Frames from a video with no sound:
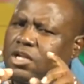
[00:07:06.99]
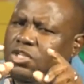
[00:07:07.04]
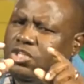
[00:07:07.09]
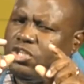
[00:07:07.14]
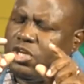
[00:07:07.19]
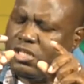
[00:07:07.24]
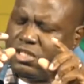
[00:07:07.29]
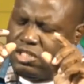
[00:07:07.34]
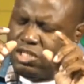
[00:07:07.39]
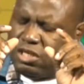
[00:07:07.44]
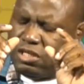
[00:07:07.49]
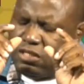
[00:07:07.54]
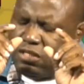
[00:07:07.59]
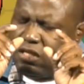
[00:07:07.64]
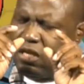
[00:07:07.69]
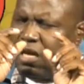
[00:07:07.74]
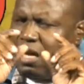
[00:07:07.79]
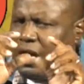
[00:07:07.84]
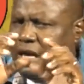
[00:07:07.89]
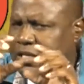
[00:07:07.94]
Just
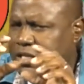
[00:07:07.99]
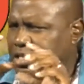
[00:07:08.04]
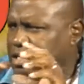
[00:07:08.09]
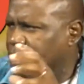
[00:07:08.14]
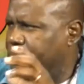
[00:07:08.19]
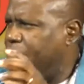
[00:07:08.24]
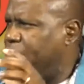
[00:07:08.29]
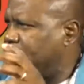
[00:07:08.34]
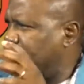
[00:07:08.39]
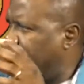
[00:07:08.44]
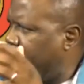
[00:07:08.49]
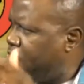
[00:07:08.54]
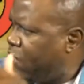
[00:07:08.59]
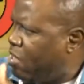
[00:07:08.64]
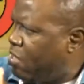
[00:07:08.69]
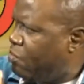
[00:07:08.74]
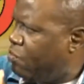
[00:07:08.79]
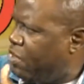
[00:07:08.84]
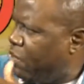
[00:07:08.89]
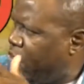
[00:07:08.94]
a snippet, and
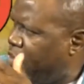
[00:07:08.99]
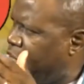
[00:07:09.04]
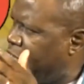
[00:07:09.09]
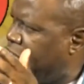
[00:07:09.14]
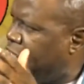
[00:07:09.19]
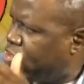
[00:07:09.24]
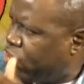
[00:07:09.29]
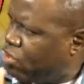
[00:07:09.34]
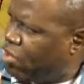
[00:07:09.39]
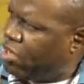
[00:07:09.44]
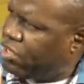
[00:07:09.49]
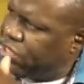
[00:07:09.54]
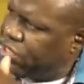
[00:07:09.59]
we're going to talk